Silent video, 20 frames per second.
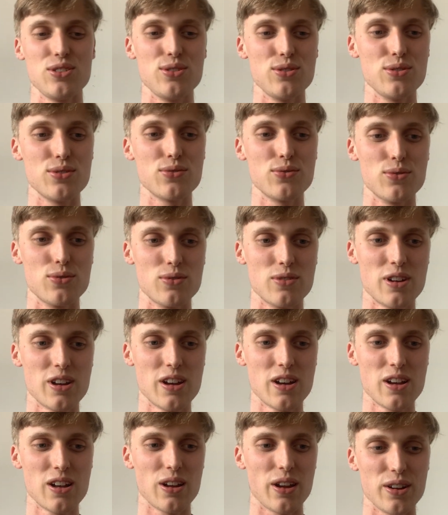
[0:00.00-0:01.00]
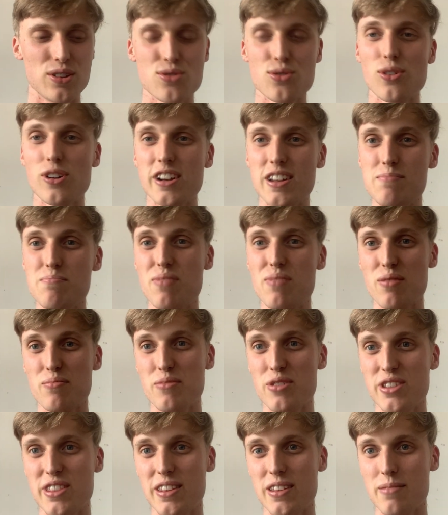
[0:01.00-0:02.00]
useful, like try and
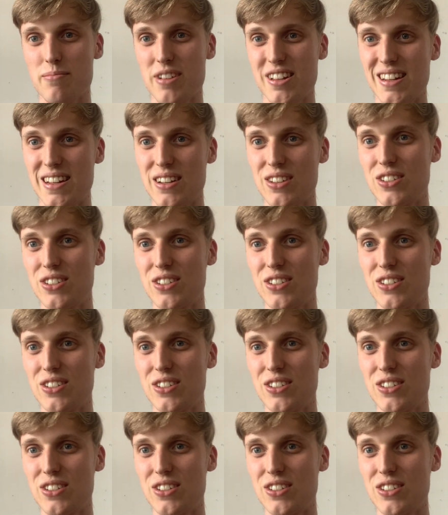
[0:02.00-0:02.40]
implement them, and then